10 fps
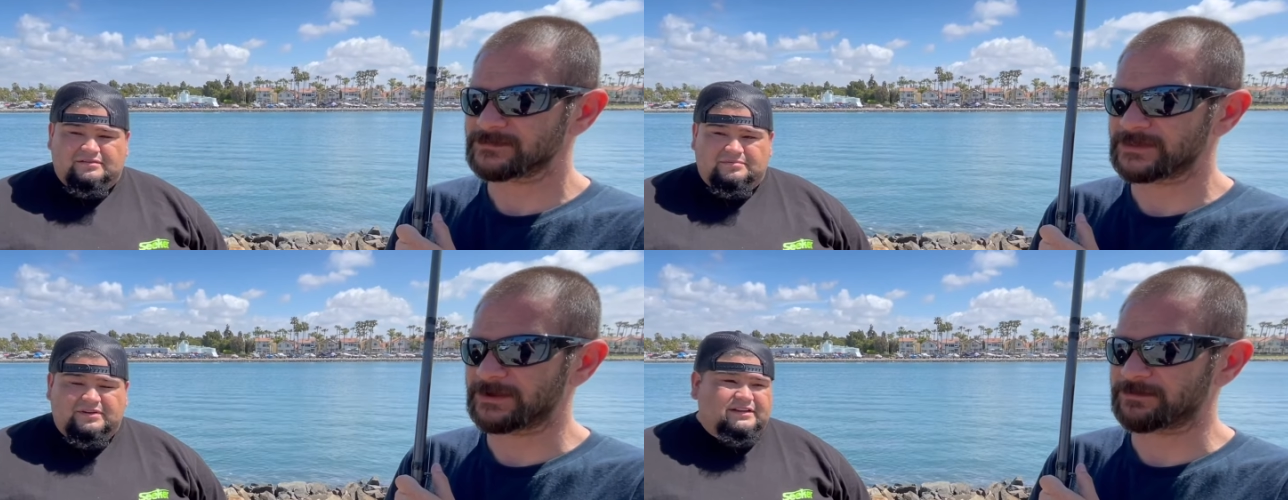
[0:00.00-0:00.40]

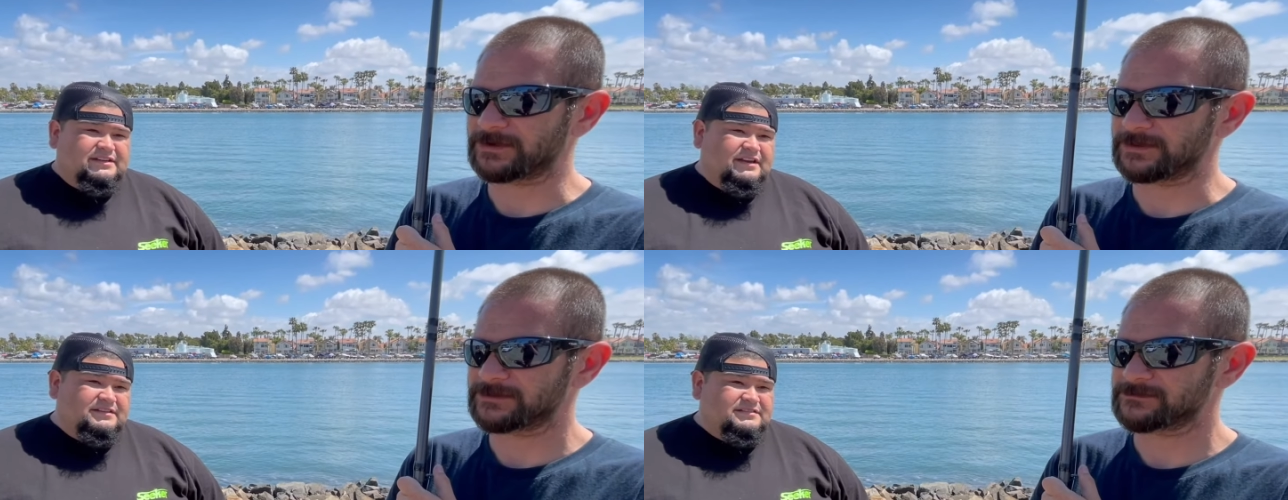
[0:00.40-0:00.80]
Speaker 1: Definitely. Like
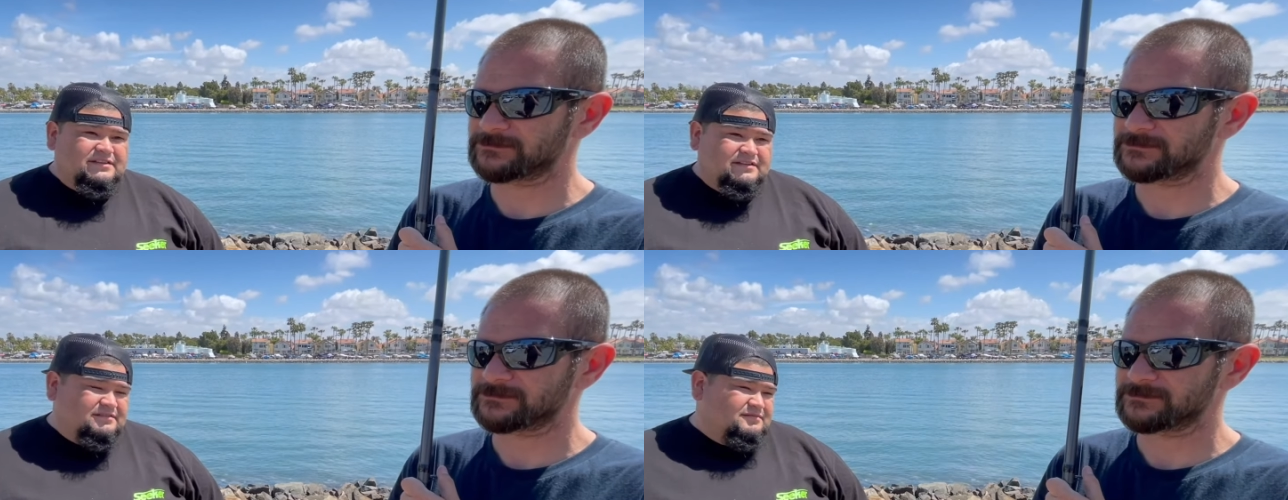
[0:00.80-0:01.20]
Danny
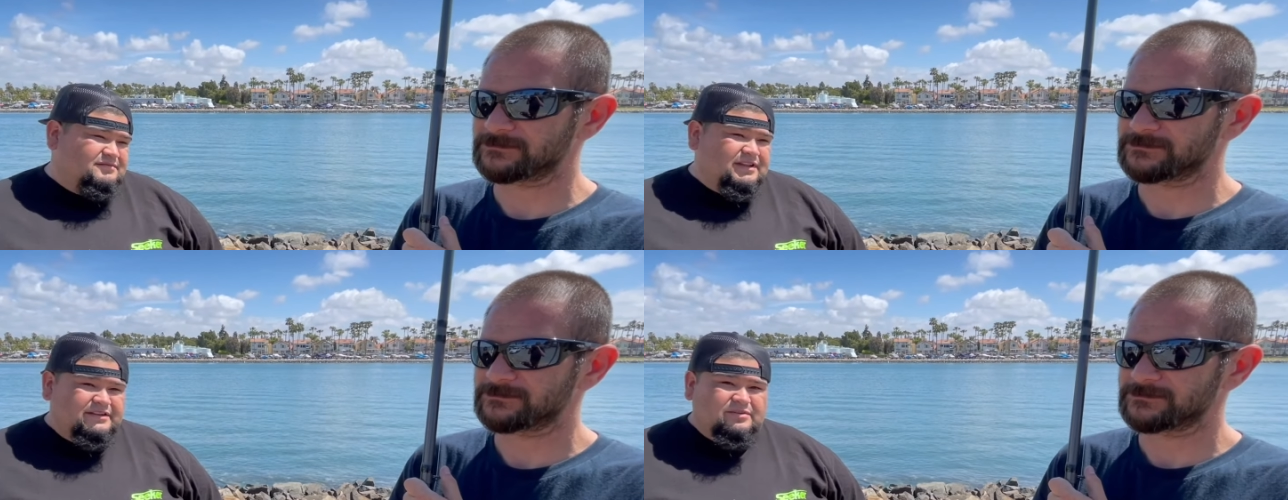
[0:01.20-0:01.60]

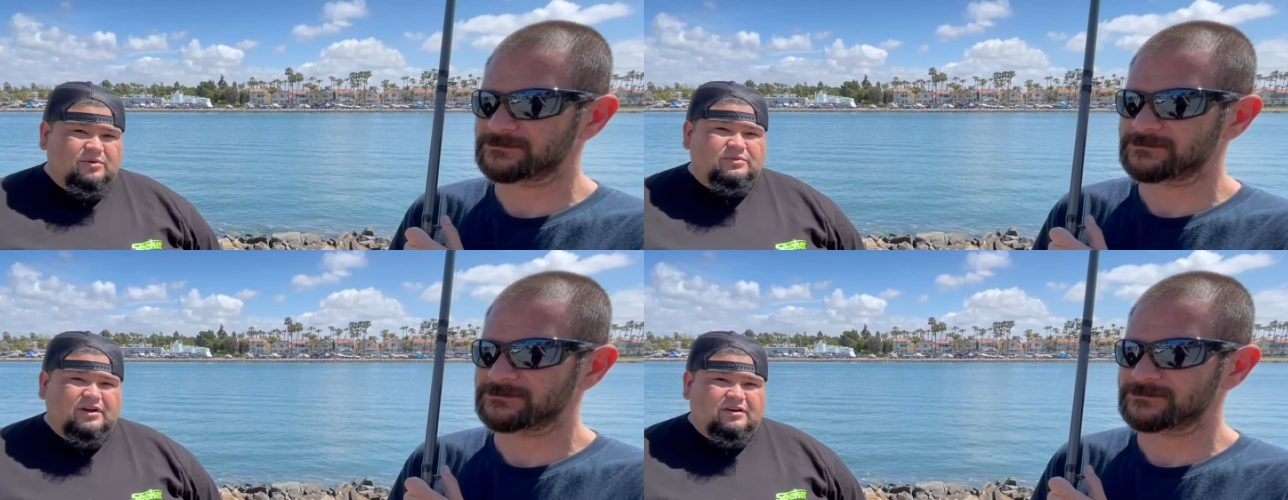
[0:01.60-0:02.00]
said, like
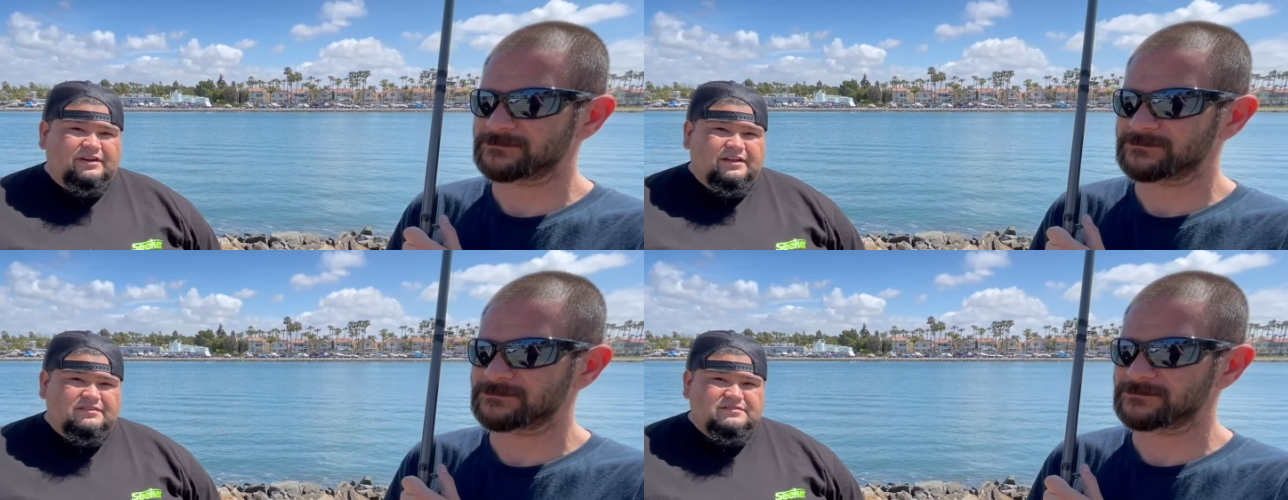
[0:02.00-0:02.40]
the old
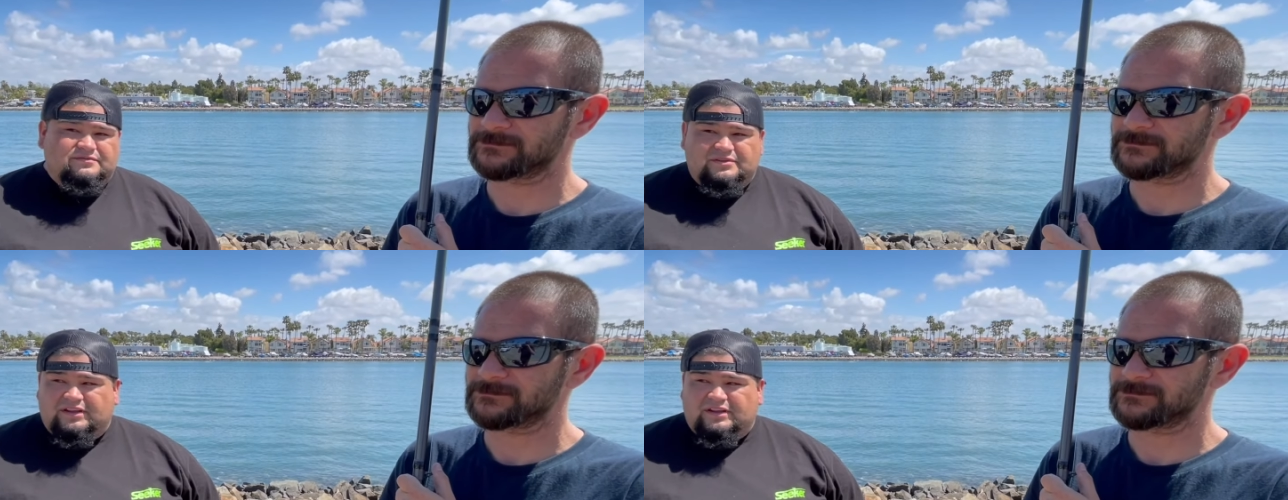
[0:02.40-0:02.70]
Harnells, if you